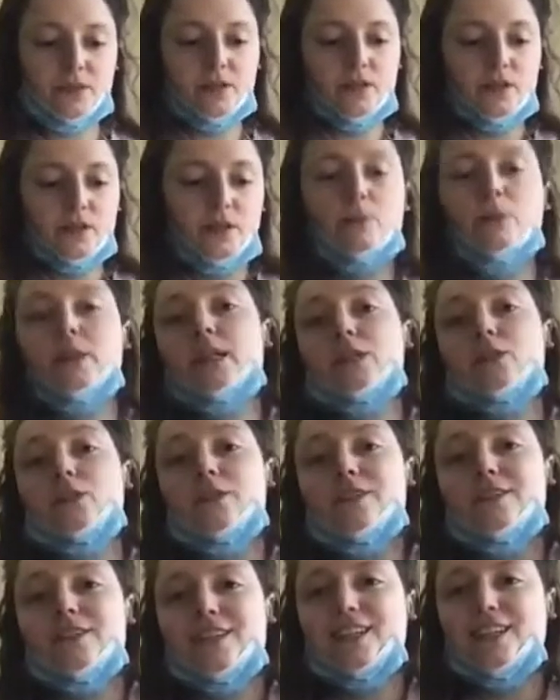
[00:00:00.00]
it'll be
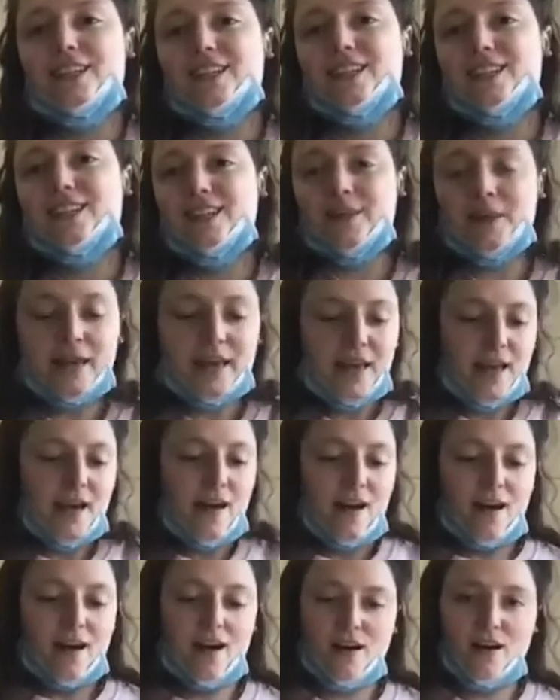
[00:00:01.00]
interesting.
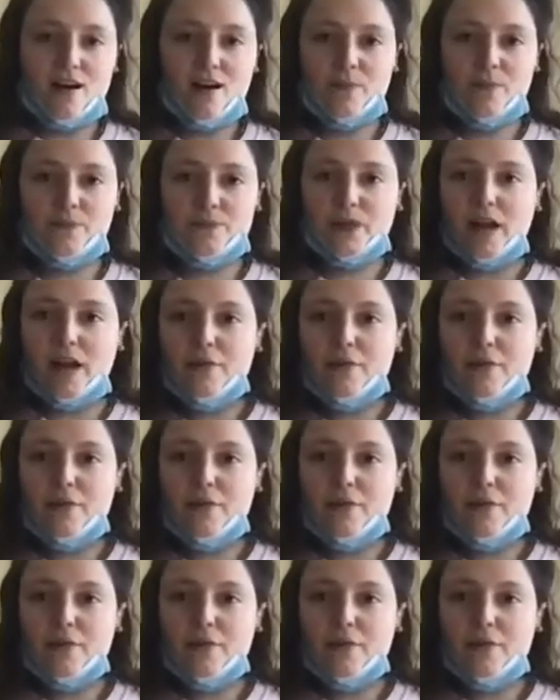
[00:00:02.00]
Romane, um, I'm glad